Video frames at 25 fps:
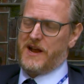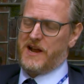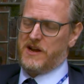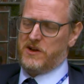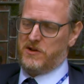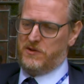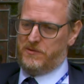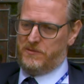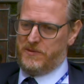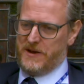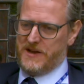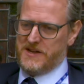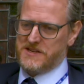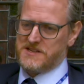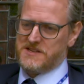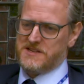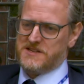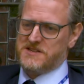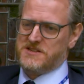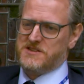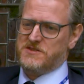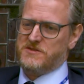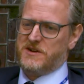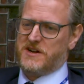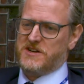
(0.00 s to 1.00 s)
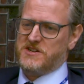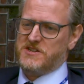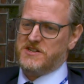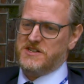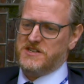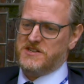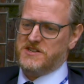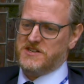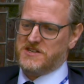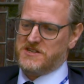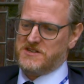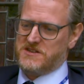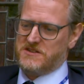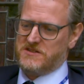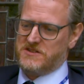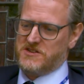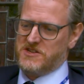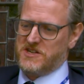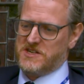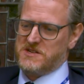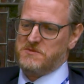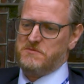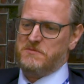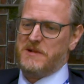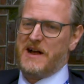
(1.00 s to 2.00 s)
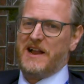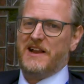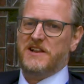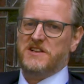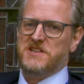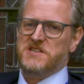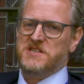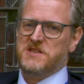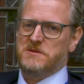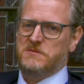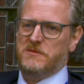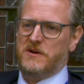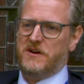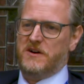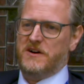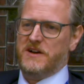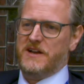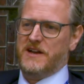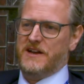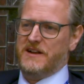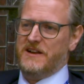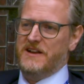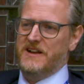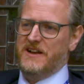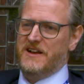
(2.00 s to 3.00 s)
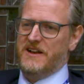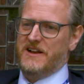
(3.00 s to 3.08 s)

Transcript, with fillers: annual basis to actually just, just balance the market.